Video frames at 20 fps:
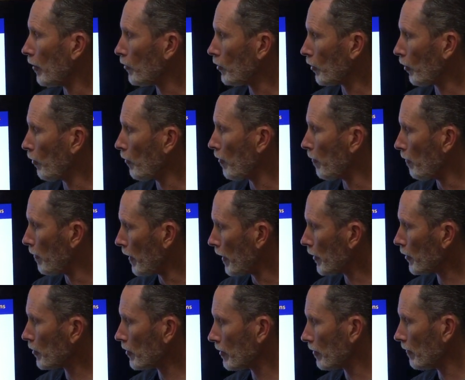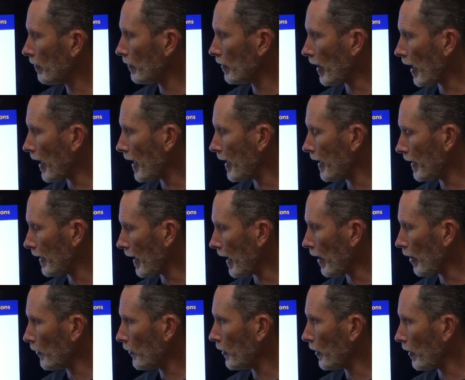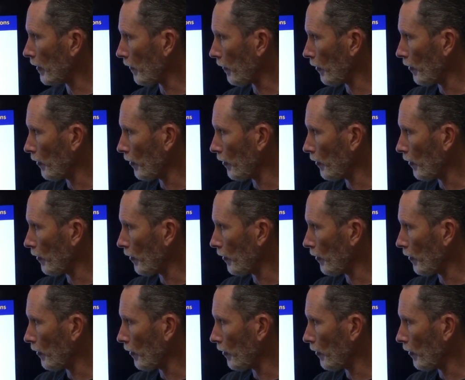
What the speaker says: So the best diet out there